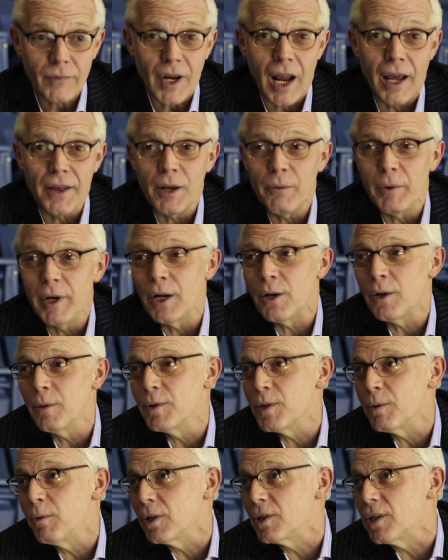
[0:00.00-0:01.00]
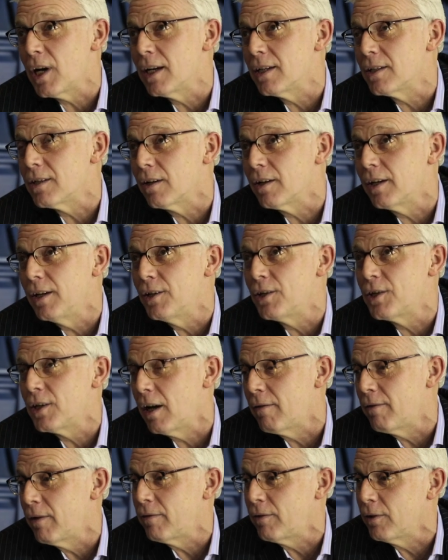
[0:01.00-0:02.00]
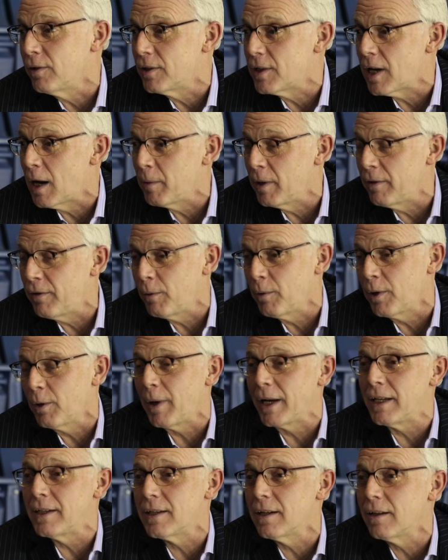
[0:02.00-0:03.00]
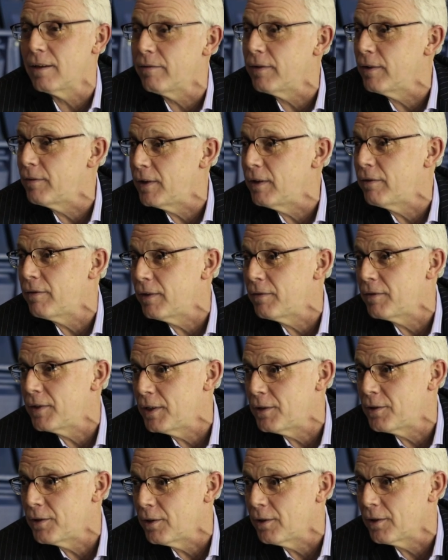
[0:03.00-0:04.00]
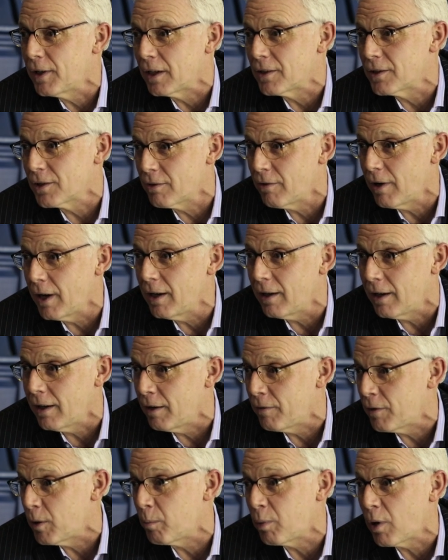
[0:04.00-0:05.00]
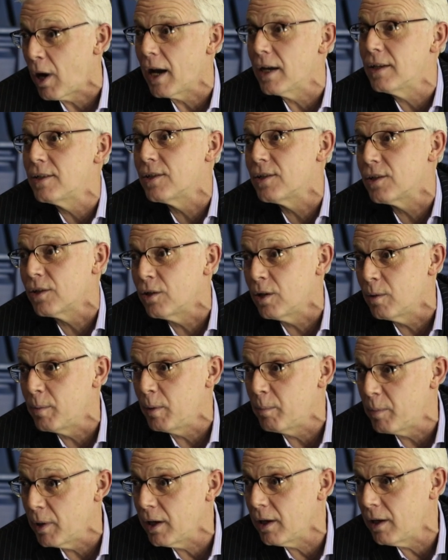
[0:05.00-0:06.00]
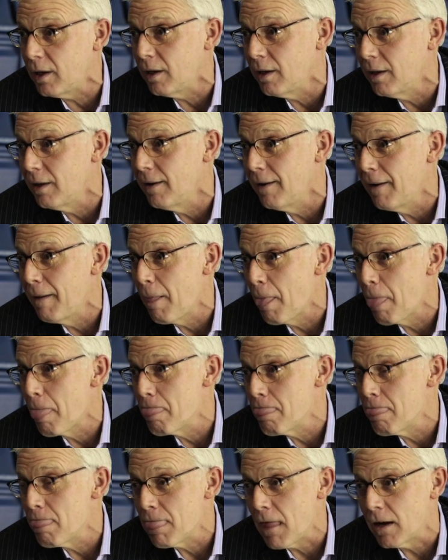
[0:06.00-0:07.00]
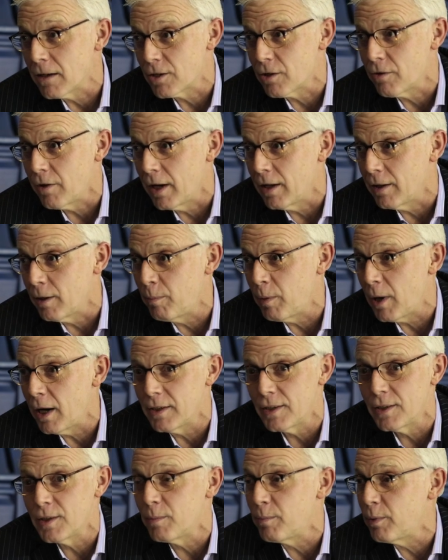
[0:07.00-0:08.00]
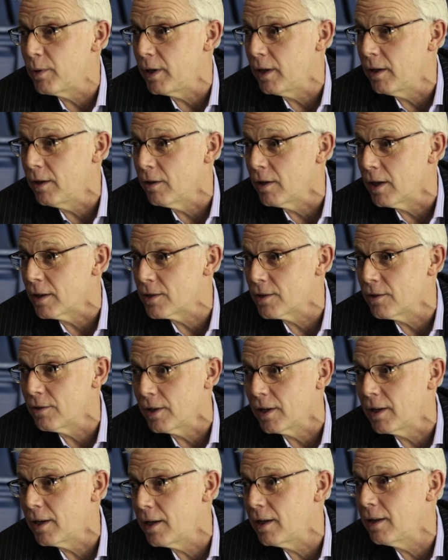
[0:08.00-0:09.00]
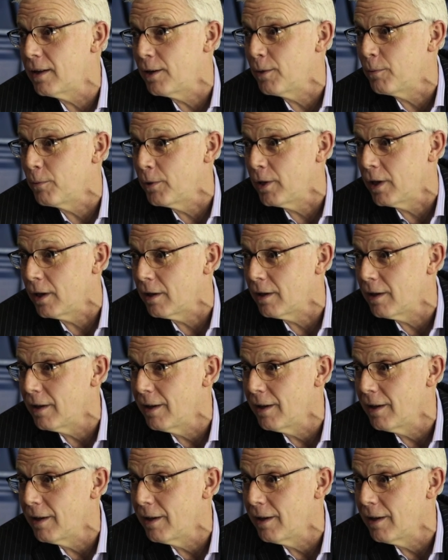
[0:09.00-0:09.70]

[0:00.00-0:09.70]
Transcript: I think when you come to watch ice hockey, you should have a fun time. And if you want to enter the 50-50 draw, that's great. And if the prizes are going to be big, that's great. The prizes are pretty good. I saw the kid that won it